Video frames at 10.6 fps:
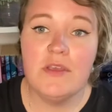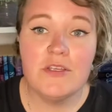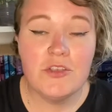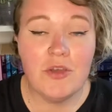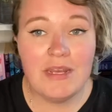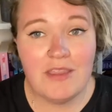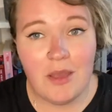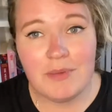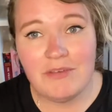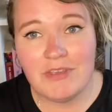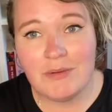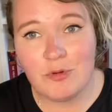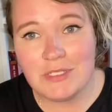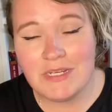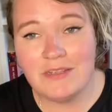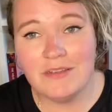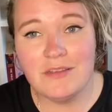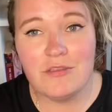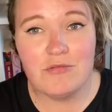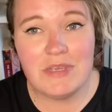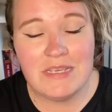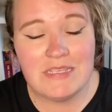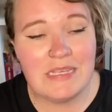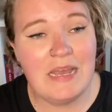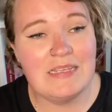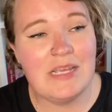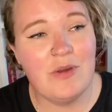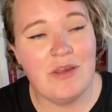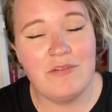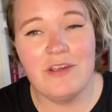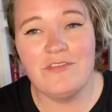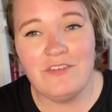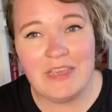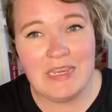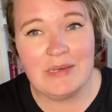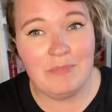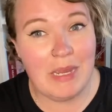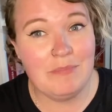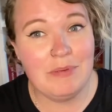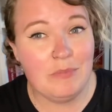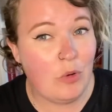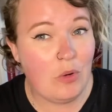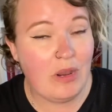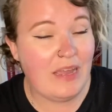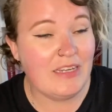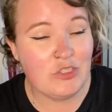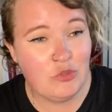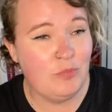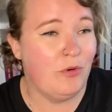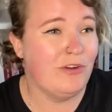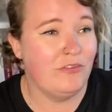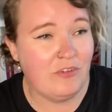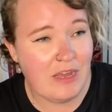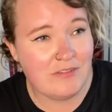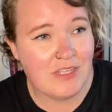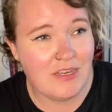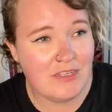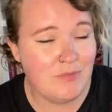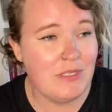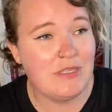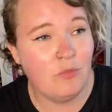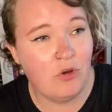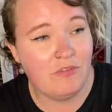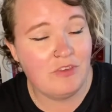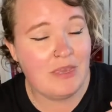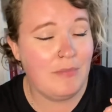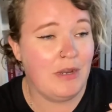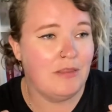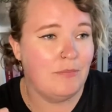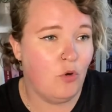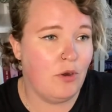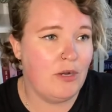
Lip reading: So I ended up giving The Prison Healer 3 stars, however I think it might be more like 2.5 stars, because the more I think about it, the more